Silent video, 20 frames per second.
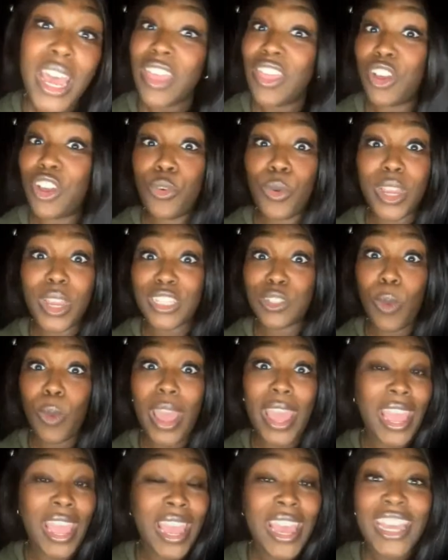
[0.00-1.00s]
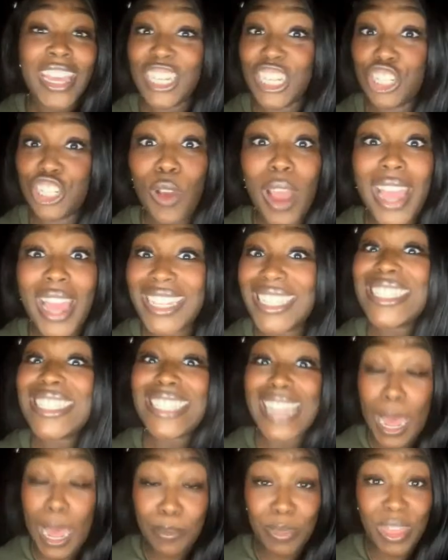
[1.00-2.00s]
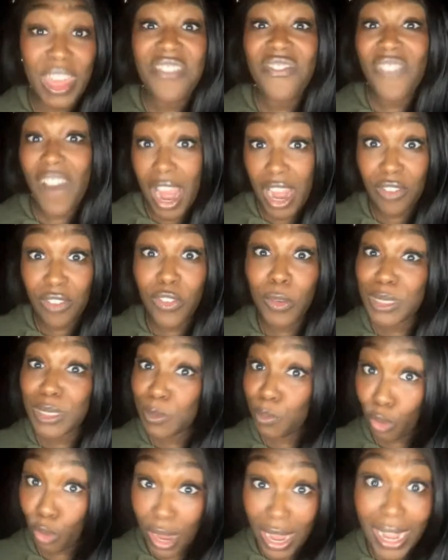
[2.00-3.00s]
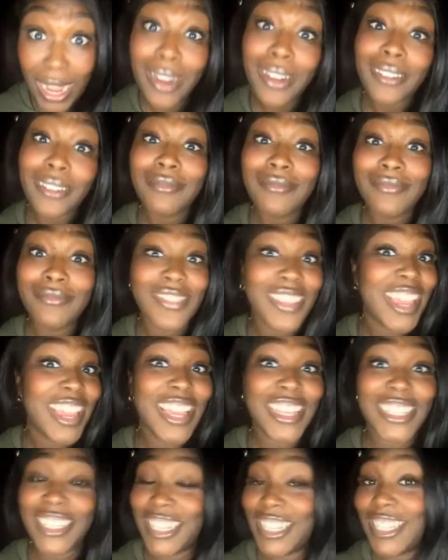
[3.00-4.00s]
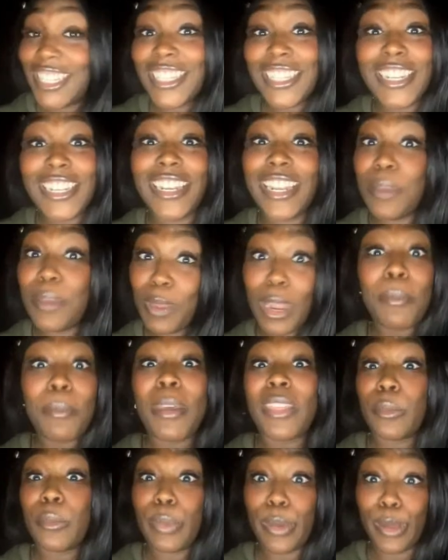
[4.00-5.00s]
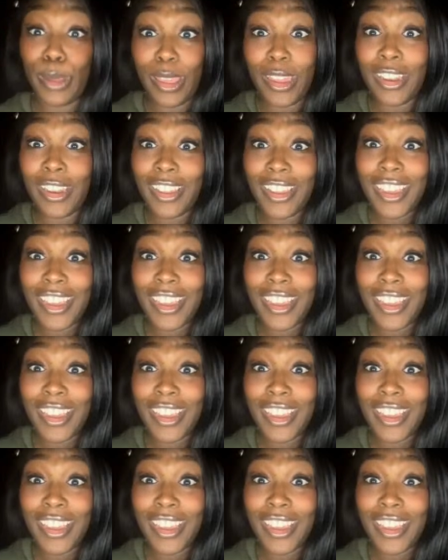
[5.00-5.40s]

The quickest way to try to stop that fire from spreading is to snip it up at the bud.